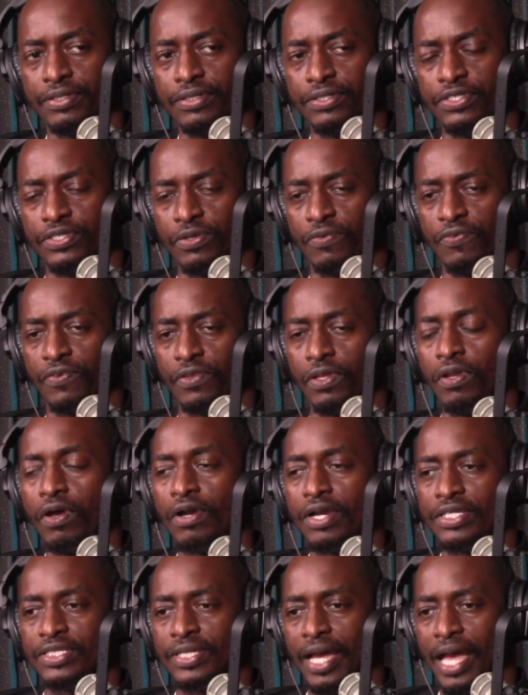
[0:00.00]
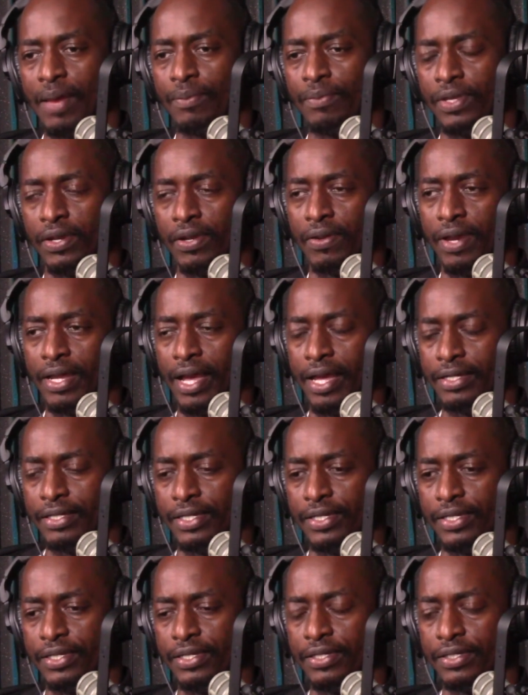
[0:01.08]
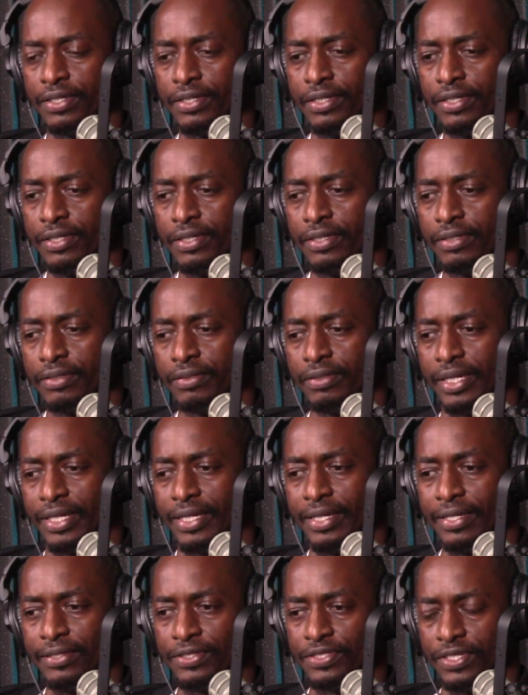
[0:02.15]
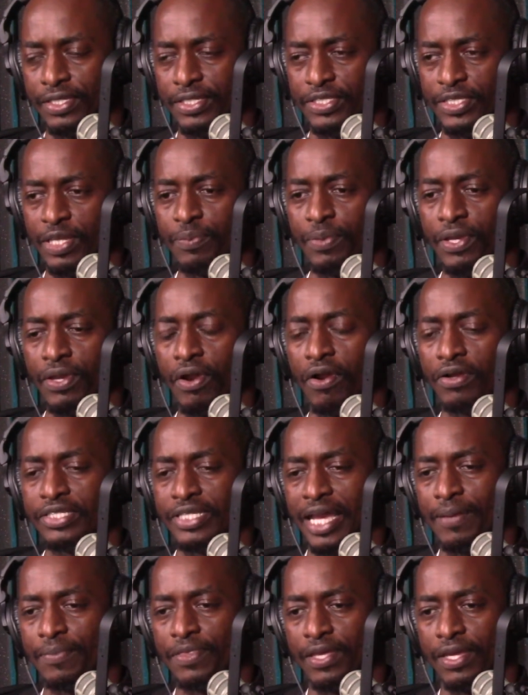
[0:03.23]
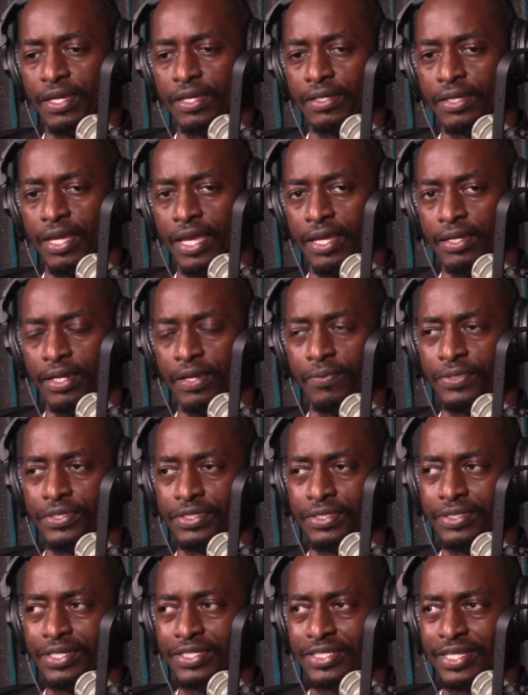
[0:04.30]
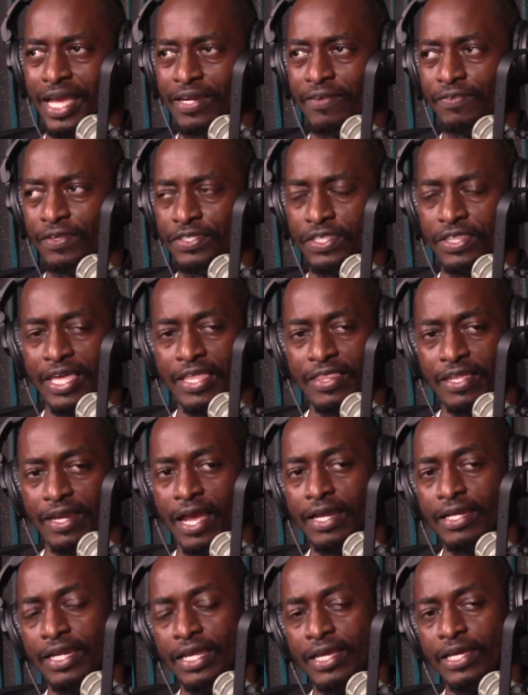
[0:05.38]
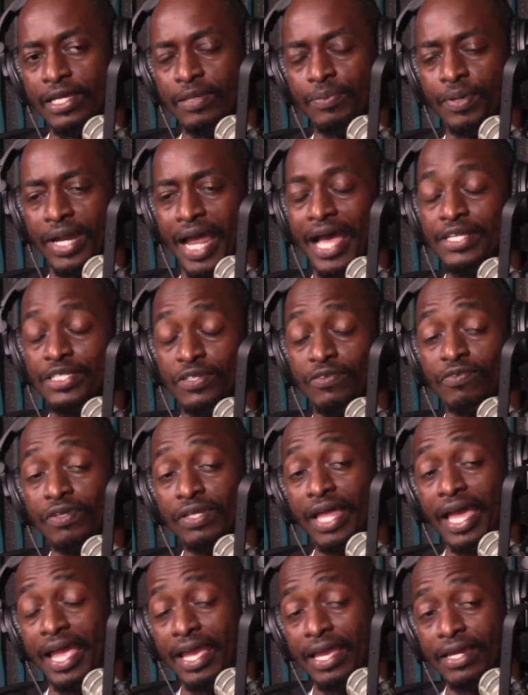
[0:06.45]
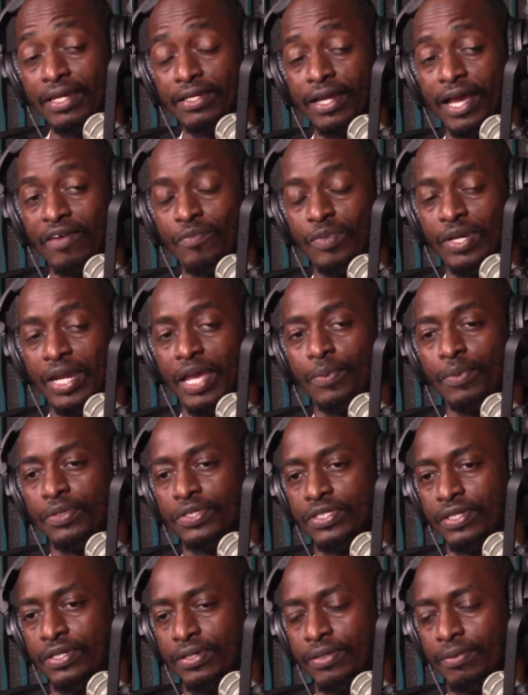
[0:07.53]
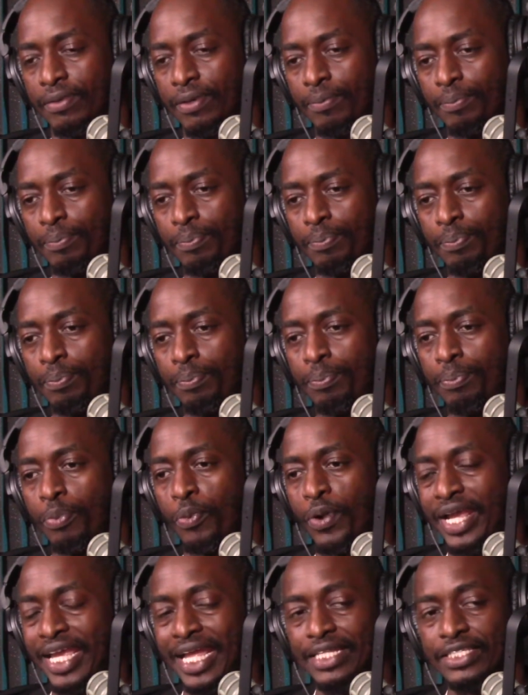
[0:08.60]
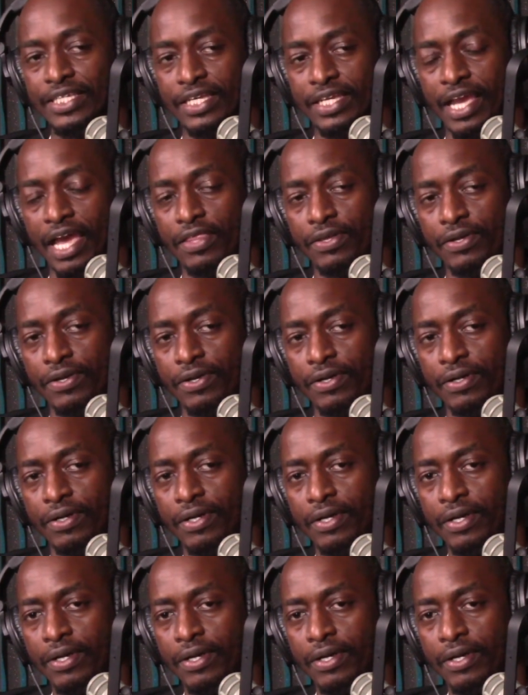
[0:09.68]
So for the longest time, I did like this NPR type thing, and it was just kind of this thing that I did. But as of late, I've been able to bring it together,